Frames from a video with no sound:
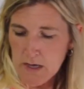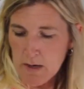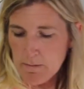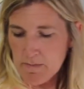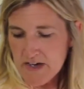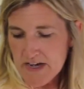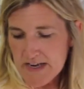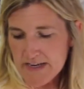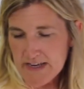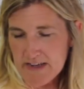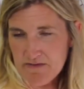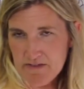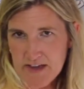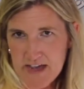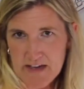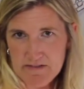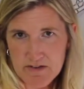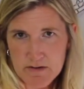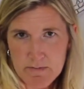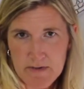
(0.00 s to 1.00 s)
But if you
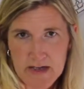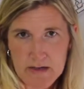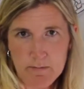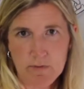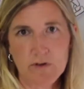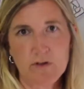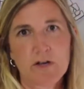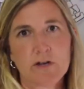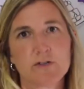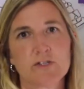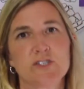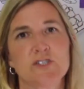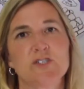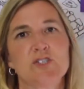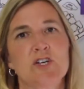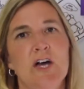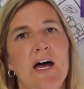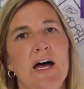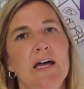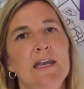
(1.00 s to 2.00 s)
have your Bible, go to
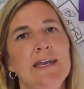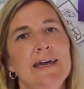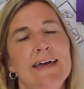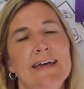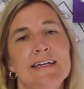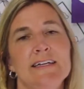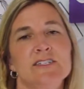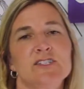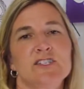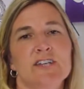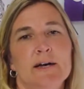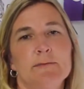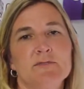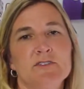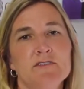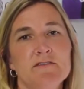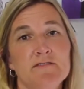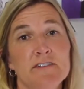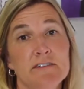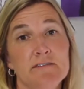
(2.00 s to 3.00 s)
John, and it's chapter
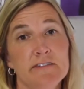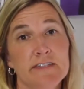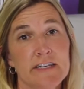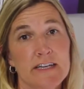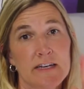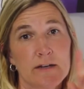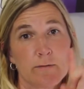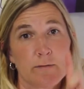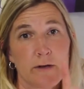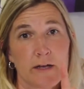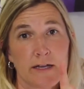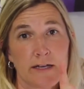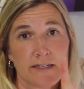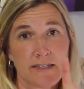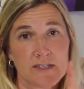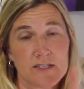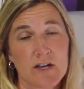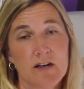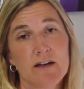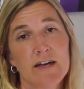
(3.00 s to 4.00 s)
15, and we're going to
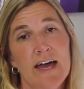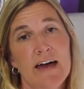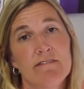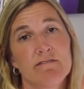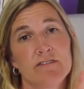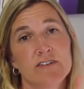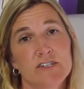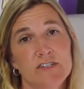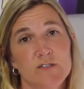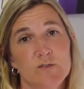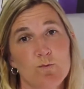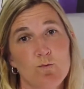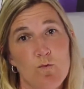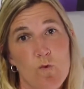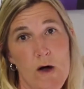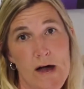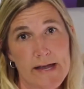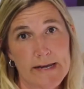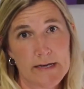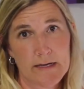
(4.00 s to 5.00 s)
start at verse
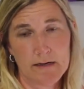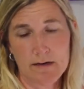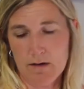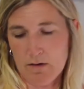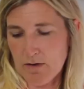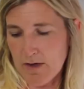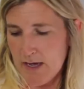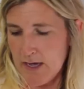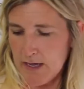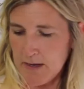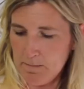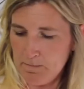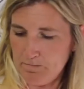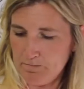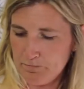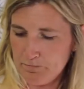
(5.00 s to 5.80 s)
1, okay?